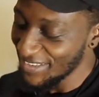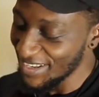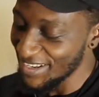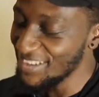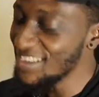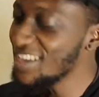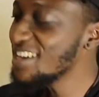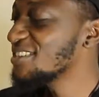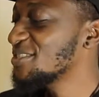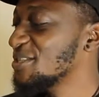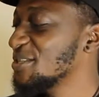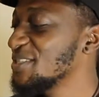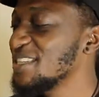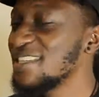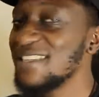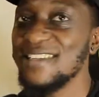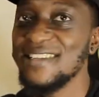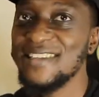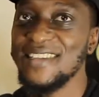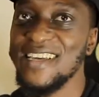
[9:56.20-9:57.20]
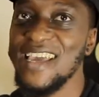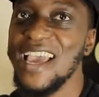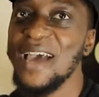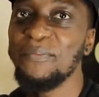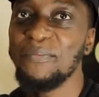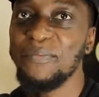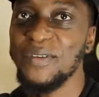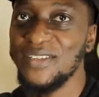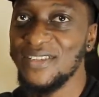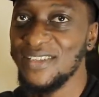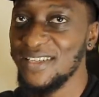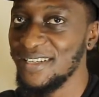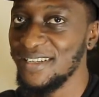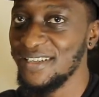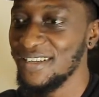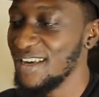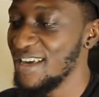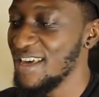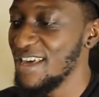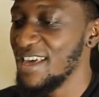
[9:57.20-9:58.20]
yeah, so this is the
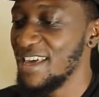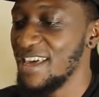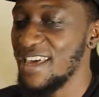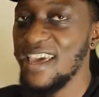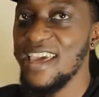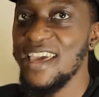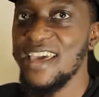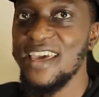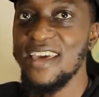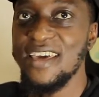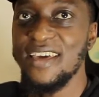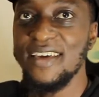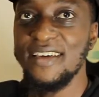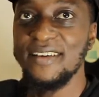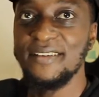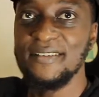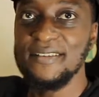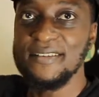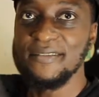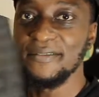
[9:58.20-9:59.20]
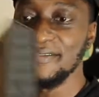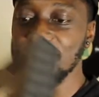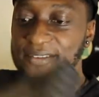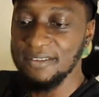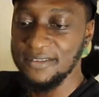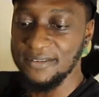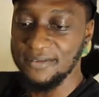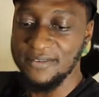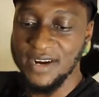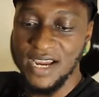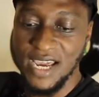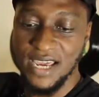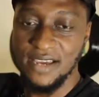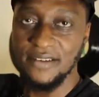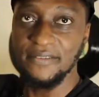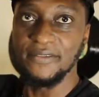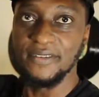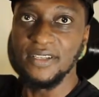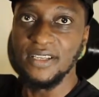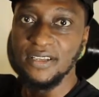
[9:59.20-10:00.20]
MPC. And
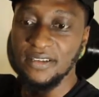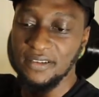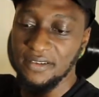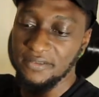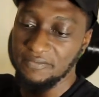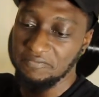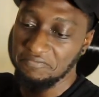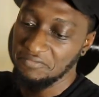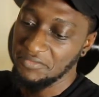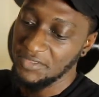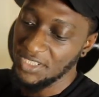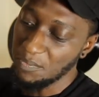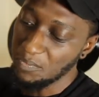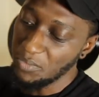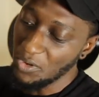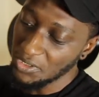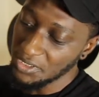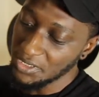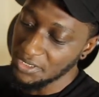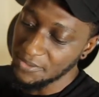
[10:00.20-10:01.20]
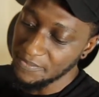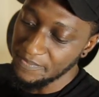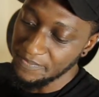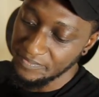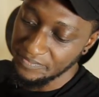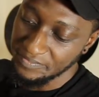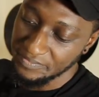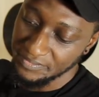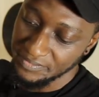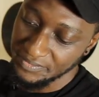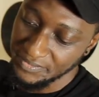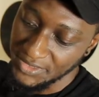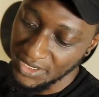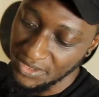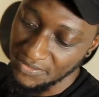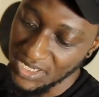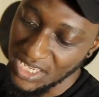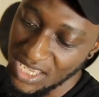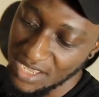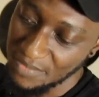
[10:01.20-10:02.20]
right the bottom
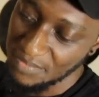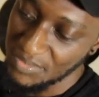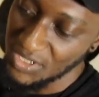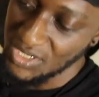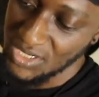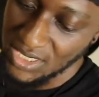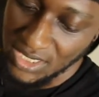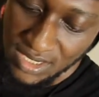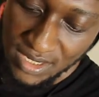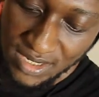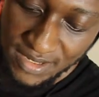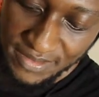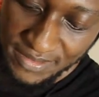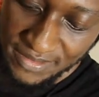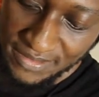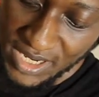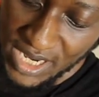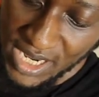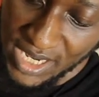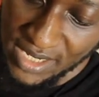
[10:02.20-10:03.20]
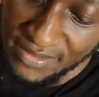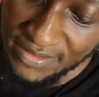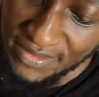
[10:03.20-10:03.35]
of the MPC, right?